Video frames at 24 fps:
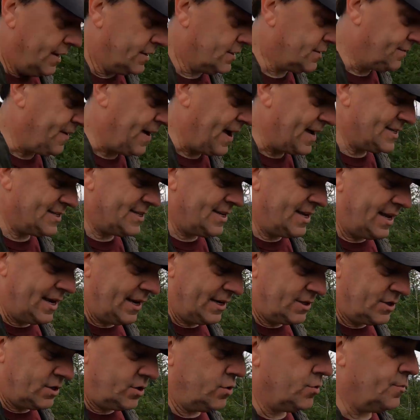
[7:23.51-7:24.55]
It's
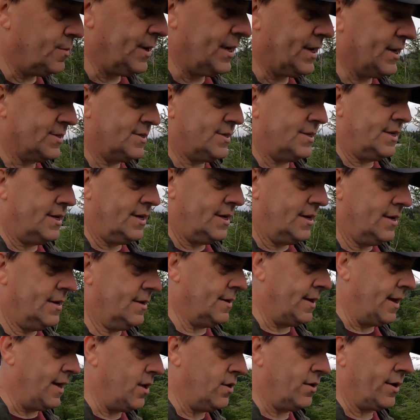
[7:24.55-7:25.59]
fascinating too because the
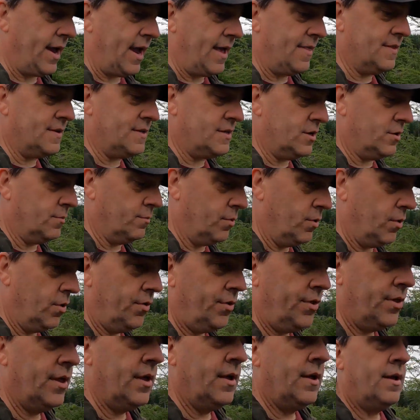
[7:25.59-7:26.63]
elk and the deer
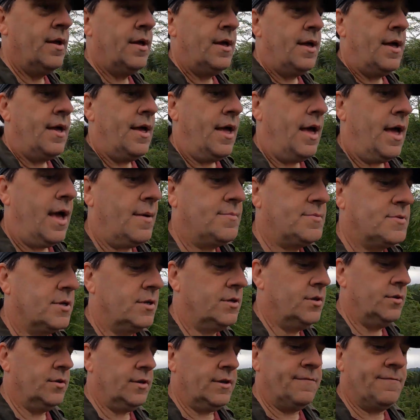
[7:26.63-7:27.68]
both
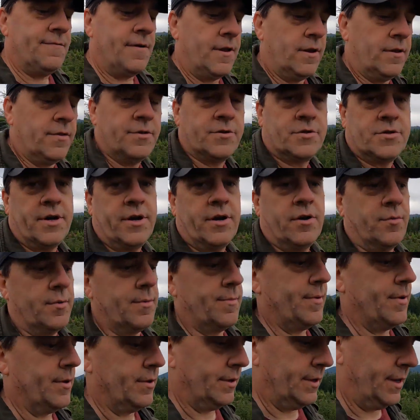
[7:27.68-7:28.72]
absolutely follow the trail we
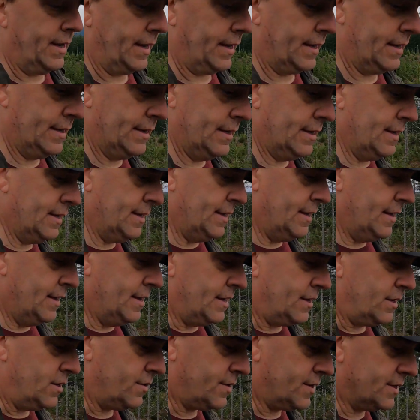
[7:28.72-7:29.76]
built. Like,
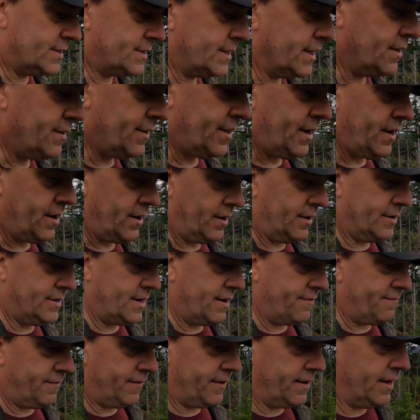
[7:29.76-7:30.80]
you can tell they are
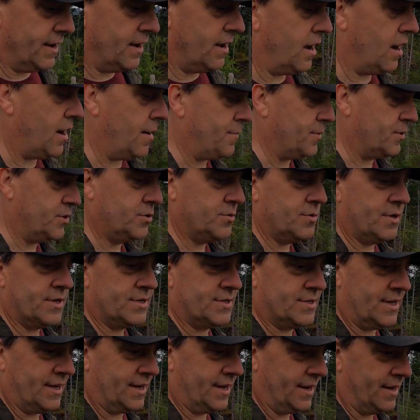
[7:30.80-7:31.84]
definitely
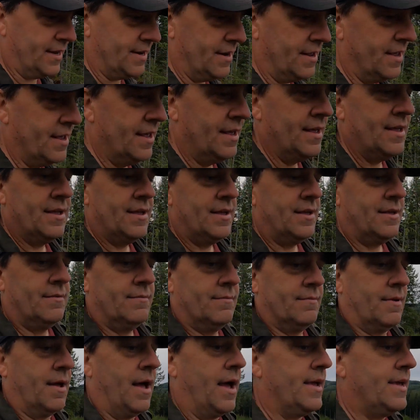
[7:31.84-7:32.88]
opportunistic and,
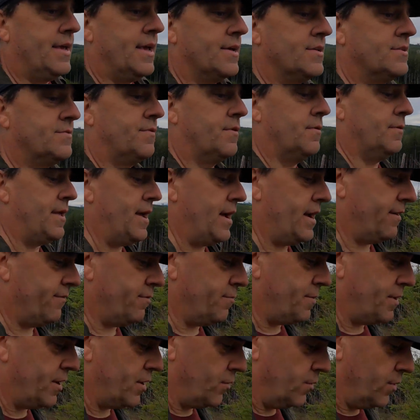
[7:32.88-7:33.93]
I guess for lack of a
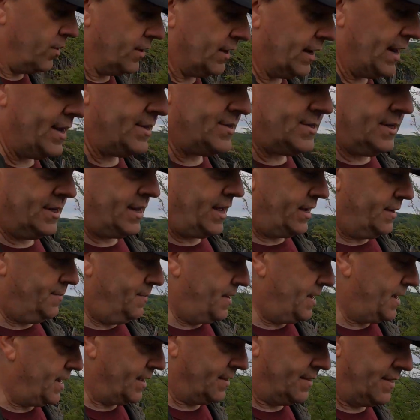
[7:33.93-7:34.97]
better word, lazy like
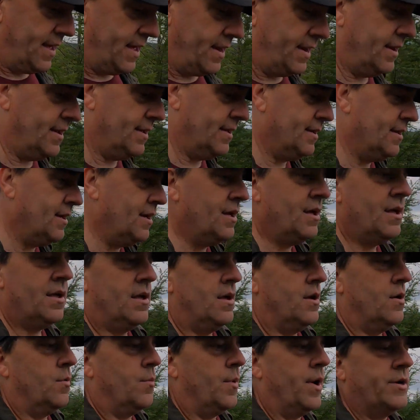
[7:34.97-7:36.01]
me, in that
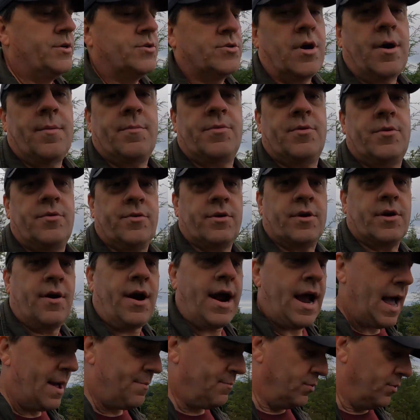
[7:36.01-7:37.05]
why tromp through the
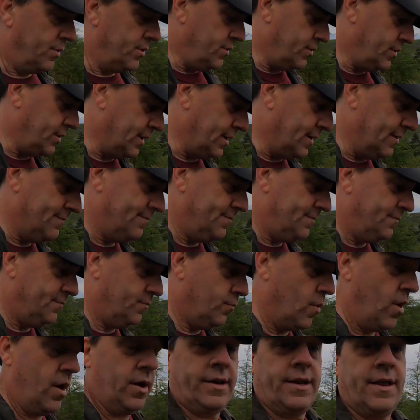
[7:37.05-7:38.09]
crap when you can
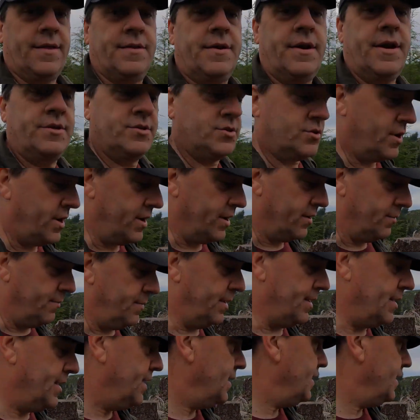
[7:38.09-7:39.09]
walk down the nice trail? But